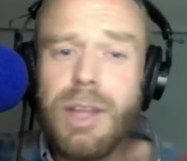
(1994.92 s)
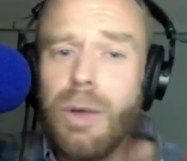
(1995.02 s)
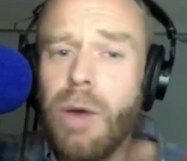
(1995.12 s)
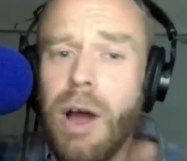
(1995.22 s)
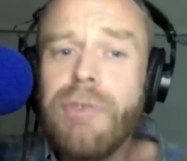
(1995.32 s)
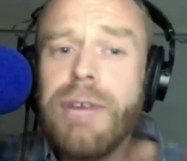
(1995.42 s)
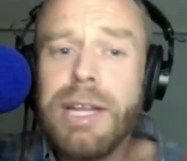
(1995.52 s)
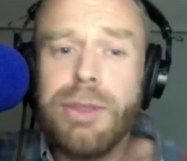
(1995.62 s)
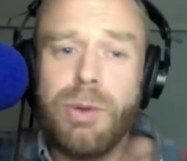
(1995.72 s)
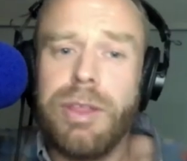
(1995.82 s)
I really
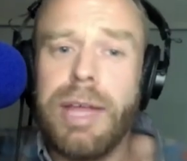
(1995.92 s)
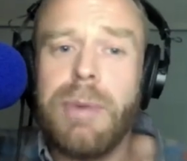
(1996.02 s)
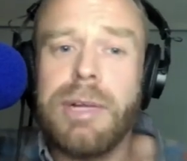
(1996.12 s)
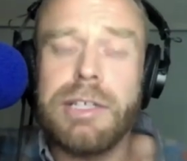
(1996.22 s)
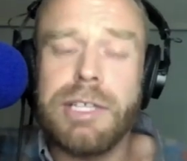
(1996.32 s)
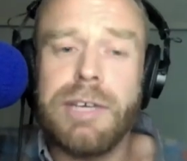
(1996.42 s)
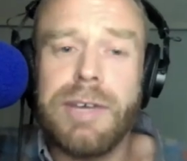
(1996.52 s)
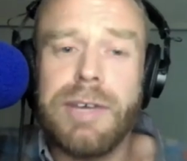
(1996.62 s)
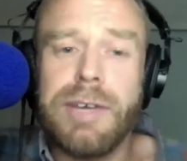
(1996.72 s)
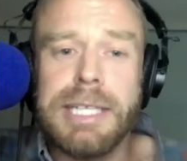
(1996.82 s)
thought that they would turn
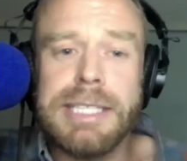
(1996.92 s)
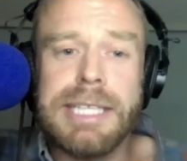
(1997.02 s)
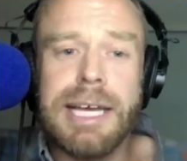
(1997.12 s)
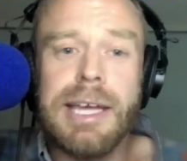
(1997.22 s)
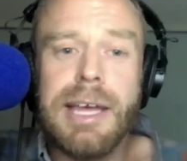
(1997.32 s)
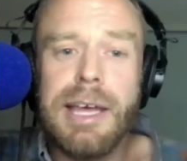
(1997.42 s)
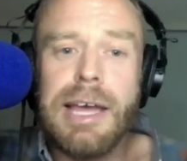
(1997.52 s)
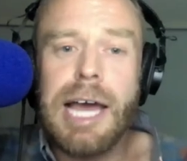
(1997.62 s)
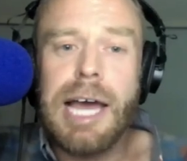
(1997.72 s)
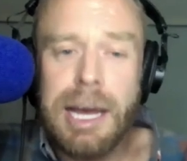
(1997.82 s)
around to me and say,
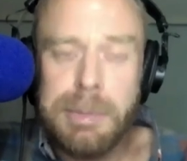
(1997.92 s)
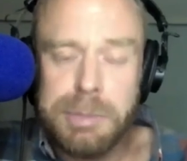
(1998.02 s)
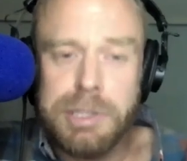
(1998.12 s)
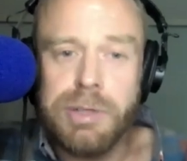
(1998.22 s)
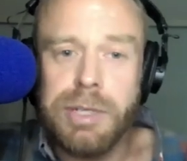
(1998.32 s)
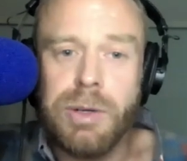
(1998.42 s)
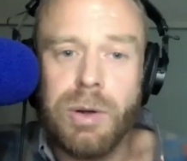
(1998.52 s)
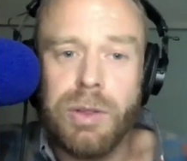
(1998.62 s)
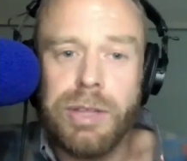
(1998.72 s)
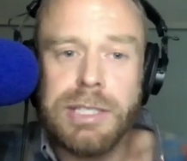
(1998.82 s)
absolutely
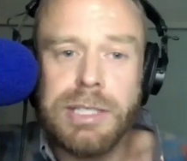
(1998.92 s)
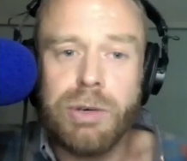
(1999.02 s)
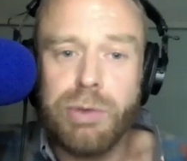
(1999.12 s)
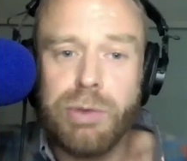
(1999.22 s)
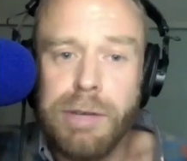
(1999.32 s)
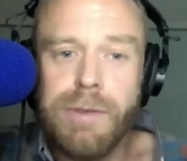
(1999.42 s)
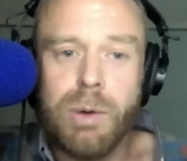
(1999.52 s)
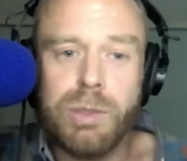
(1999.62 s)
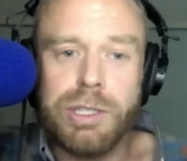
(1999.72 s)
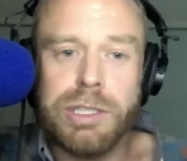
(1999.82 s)
not. These are grief
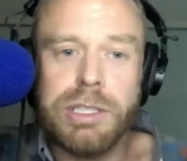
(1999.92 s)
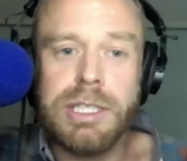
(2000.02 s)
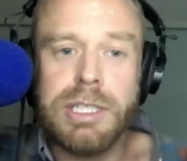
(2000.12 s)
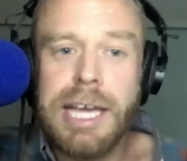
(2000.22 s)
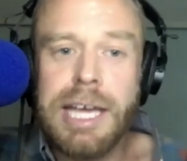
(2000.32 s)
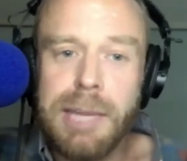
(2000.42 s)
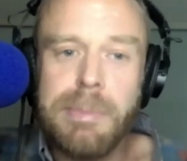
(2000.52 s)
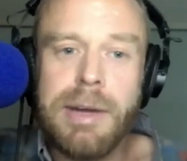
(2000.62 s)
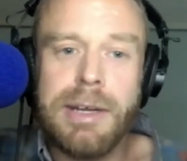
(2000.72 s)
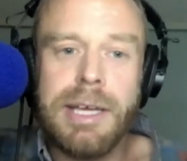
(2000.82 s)
vultures. They're taking
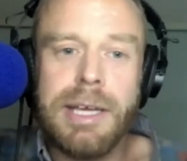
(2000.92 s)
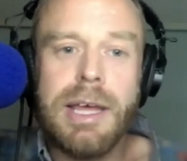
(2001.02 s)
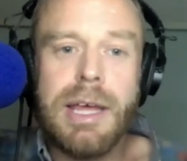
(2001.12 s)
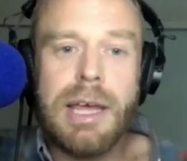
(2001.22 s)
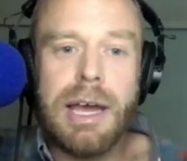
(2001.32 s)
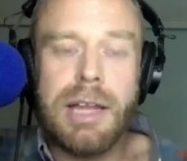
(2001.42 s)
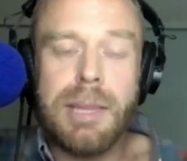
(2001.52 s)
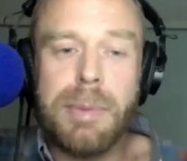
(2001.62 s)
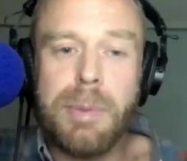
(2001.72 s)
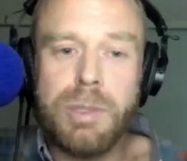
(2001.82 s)
money and they're
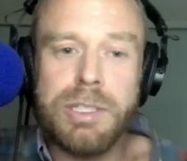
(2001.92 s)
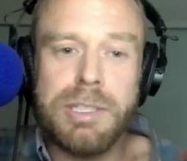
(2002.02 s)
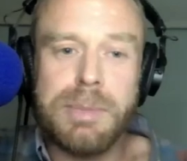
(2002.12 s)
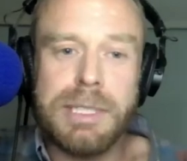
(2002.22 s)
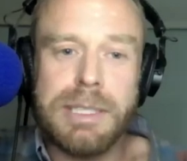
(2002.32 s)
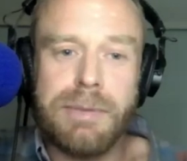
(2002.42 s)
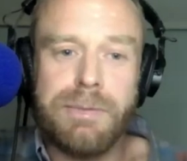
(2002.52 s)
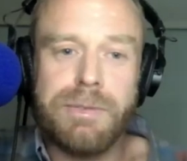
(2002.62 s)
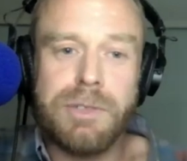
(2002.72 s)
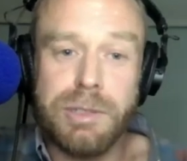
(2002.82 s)
purporting to do
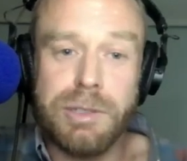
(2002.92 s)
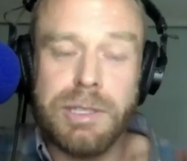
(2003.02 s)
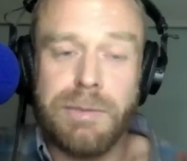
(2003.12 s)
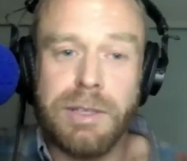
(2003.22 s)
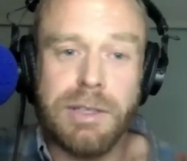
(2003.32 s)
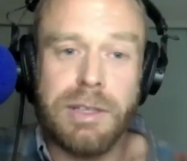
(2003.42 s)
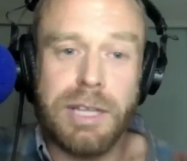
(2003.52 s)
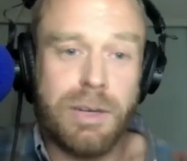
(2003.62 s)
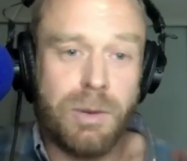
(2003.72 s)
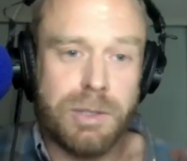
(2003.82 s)
something that they're
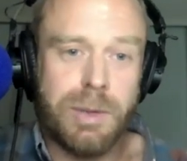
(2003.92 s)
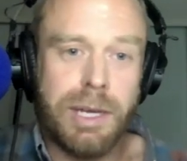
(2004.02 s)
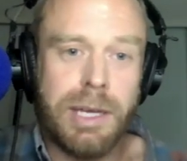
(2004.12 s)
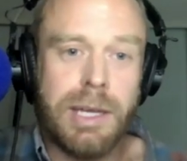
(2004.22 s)
not doing.